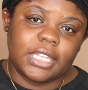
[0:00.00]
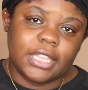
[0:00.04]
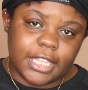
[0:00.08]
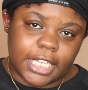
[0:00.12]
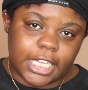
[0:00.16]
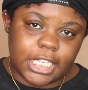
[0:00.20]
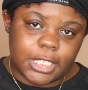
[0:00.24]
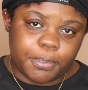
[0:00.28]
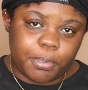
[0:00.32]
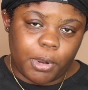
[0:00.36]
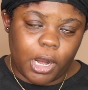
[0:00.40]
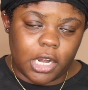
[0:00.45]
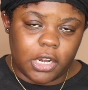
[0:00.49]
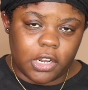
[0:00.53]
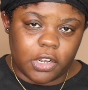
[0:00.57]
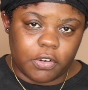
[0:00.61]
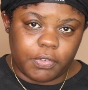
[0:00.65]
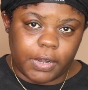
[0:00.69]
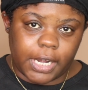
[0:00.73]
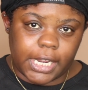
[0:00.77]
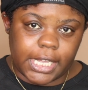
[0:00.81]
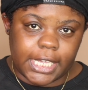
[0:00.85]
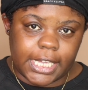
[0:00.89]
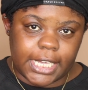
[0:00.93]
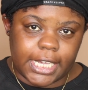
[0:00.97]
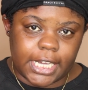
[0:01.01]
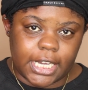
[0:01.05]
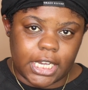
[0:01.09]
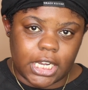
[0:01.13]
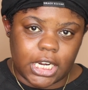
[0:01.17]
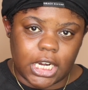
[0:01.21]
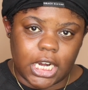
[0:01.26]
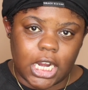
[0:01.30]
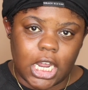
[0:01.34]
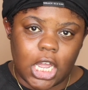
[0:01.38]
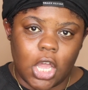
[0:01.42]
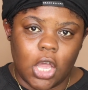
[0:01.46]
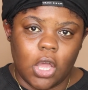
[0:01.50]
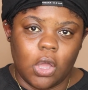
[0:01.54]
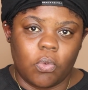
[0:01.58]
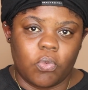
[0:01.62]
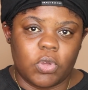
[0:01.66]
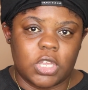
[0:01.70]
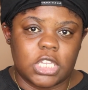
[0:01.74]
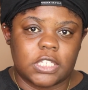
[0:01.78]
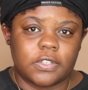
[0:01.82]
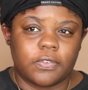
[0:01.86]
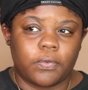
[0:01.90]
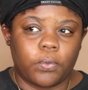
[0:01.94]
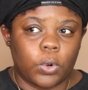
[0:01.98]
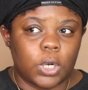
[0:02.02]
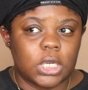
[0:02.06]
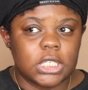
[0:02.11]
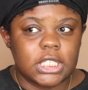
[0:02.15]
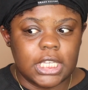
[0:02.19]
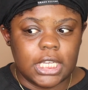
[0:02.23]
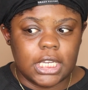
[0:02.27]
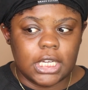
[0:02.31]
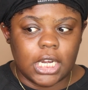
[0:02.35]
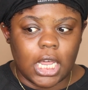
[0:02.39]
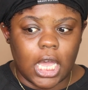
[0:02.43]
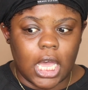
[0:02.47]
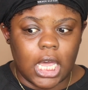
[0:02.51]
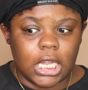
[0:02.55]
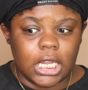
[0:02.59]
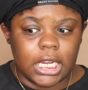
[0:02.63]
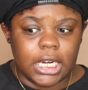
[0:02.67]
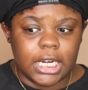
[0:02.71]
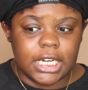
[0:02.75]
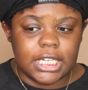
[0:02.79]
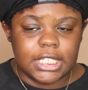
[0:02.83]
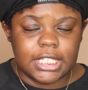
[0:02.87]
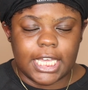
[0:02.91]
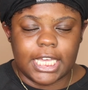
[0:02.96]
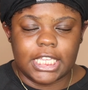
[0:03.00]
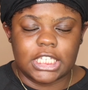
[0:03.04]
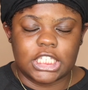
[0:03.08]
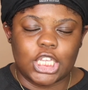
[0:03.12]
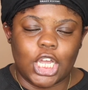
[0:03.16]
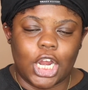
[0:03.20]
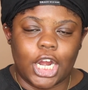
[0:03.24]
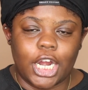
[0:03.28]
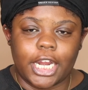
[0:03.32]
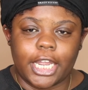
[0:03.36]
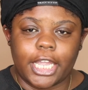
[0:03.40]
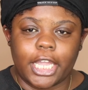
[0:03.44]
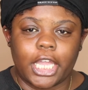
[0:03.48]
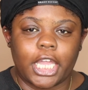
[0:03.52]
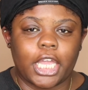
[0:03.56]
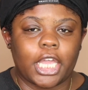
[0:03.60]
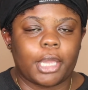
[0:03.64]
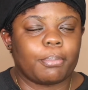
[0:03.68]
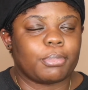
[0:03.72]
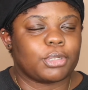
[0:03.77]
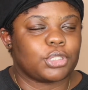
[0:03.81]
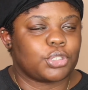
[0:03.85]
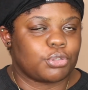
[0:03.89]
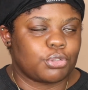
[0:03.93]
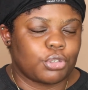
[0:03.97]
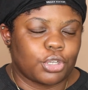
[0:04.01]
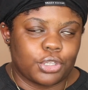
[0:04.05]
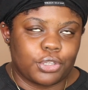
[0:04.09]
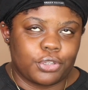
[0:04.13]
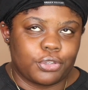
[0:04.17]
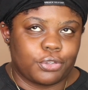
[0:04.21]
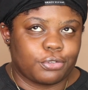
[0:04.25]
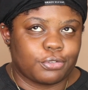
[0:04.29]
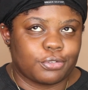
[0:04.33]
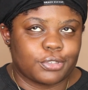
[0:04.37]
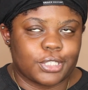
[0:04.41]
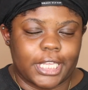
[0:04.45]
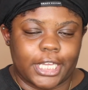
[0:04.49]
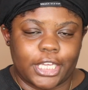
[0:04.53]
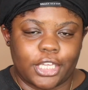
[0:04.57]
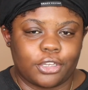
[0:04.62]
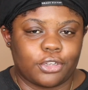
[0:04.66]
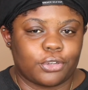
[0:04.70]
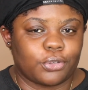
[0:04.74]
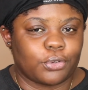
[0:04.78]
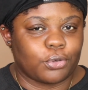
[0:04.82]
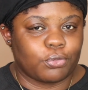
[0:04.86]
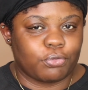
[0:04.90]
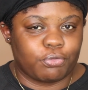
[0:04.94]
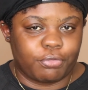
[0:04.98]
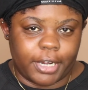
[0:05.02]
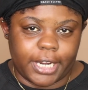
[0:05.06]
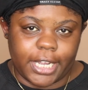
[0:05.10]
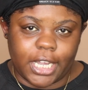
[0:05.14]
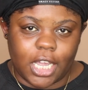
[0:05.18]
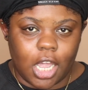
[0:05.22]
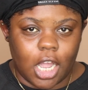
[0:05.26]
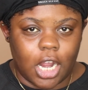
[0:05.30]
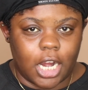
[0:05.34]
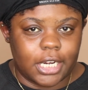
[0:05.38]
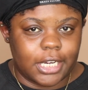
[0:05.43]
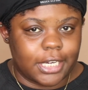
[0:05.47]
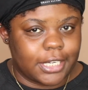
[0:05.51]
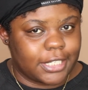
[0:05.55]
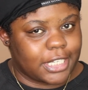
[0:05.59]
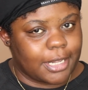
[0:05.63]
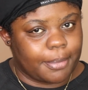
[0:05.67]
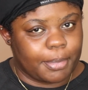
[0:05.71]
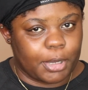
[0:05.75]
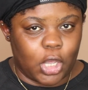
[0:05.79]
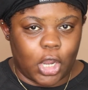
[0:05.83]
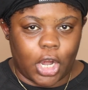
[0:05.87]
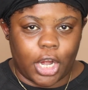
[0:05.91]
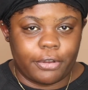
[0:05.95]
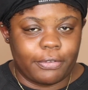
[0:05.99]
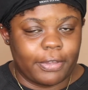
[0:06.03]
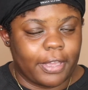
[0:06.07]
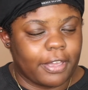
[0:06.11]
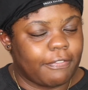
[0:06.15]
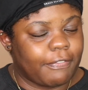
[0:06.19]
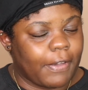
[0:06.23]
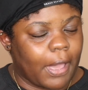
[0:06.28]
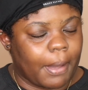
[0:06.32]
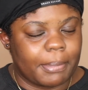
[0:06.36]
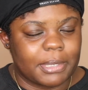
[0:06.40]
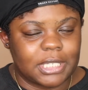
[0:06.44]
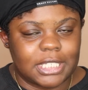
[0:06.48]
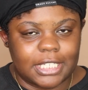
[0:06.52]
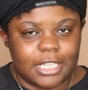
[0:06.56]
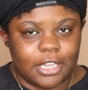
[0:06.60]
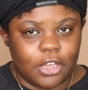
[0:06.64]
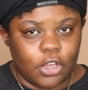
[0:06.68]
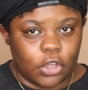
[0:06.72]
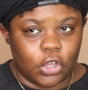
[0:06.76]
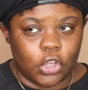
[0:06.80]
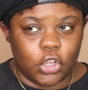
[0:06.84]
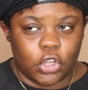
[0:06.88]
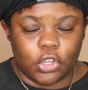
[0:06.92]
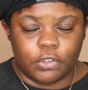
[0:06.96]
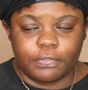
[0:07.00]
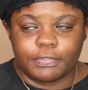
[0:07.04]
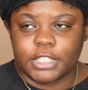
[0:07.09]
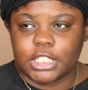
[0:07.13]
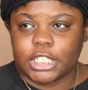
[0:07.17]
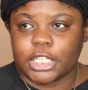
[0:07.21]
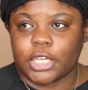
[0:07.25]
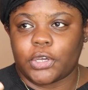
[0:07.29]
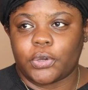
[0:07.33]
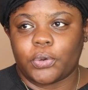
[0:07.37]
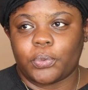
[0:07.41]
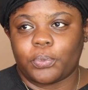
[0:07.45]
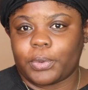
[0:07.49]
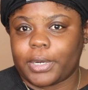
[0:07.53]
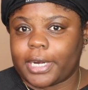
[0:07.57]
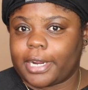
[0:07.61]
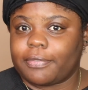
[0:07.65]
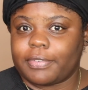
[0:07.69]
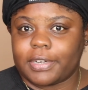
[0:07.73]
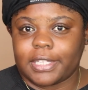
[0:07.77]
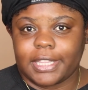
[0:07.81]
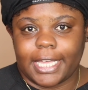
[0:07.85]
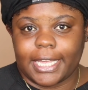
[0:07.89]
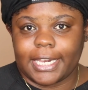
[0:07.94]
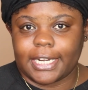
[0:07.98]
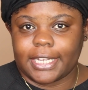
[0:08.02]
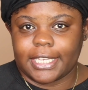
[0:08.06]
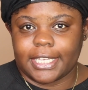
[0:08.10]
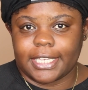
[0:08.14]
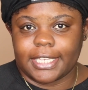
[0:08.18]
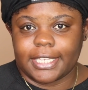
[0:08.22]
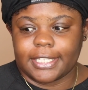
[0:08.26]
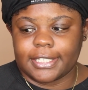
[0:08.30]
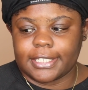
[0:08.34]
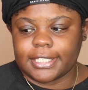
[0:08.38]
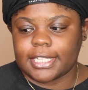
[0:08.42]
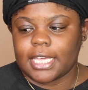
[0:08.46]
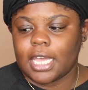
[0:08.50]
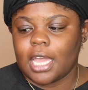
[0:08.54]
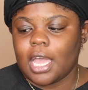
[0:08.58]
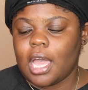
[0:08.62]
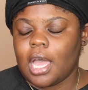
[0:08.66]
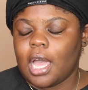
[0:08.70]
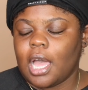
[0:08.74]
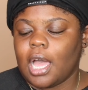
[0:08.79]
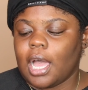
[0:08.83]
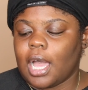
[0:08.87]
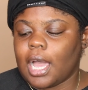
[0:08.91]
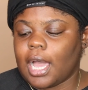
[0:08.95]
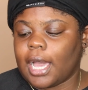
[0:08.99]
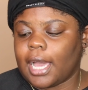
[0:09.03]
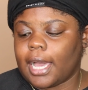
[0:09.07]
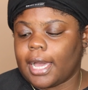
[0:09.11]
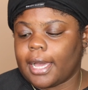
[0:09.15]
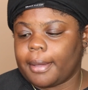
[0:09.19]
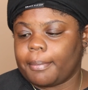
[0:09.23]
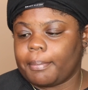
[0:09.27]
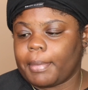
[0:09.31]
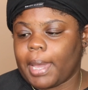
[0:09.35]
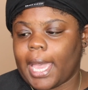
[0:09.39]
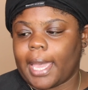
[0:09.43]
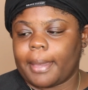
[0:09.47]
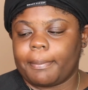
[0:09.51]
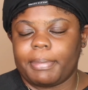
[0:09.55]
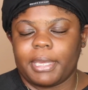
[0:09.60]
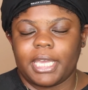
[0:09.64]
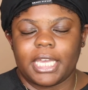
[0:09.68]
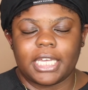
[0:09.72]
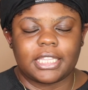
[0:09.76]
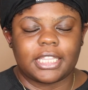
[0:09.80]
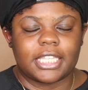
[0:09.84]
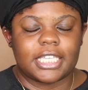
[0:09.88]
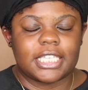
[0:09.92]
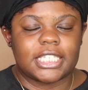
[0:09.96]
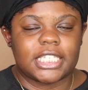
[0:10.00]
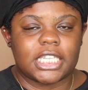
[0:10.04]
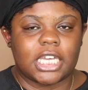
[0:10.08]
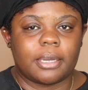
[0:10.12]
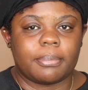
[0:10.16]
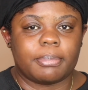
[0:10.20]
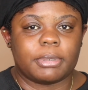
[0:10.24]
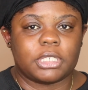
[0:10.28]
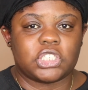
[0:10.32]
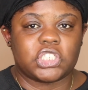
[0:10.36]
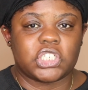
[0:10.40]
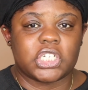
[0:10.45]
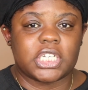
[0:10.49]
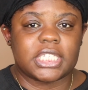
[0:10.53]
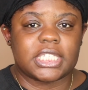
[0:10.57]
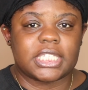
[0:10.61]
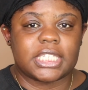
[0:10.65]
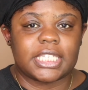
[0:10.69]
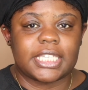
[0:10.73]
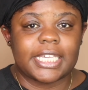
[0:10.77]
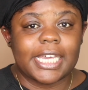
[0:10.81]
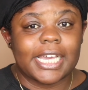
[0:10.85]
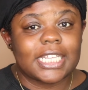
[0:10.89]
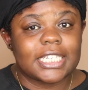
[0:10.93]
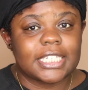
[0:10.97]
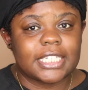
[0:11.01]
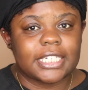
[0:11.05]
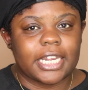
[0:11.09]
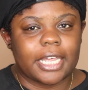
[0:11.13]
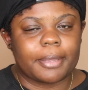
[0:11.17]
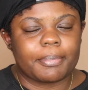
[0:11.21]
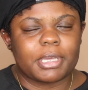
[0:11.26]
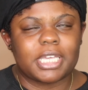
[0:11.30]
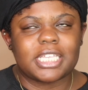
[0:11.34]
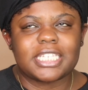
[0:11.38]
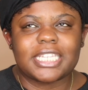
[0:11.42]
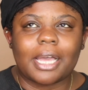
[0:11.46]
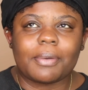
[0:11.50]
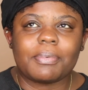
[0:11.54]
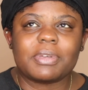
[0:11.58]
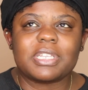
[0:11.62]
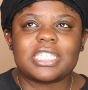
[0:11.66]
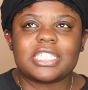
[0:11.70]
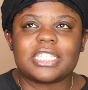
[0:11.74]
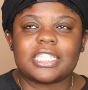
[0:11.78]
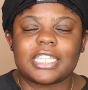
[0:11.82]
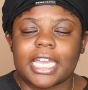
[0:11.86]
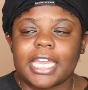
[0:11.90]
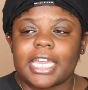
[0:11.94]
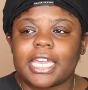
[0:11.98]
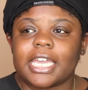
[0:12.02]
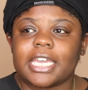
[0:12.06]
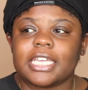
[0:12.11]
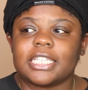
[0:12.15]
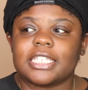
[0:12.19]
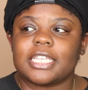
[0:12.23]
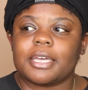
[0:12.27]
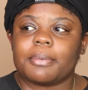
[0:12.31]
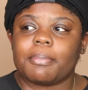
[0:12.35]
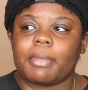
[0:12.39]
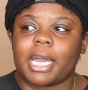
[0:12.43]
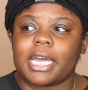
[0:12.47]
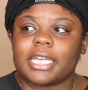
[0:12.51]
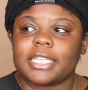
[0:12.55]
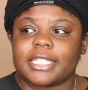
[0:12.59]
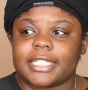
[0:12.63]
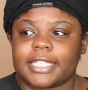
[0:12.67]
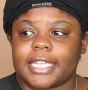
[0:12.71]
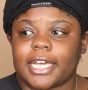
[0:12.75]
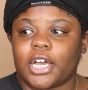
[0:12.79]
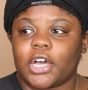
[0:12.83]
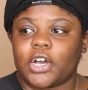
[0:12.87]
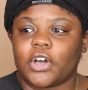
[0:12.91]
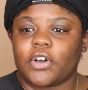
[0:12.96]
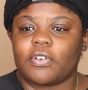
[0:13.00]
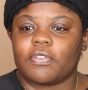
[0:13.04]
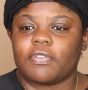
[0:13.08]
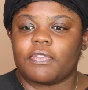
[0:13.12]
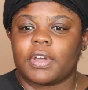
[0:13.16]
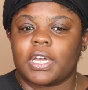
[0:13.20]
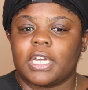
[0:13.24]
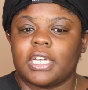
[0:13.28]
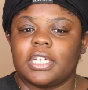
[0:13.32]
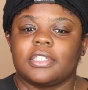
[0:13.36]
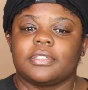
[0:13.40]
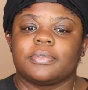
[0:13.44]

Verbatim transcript: this product right here was $14 at Target, but you know, you use like your little red card, debit card, you get 5% off. So, whatever that is, um, I picked this up just yesterday because I was thinking to myself,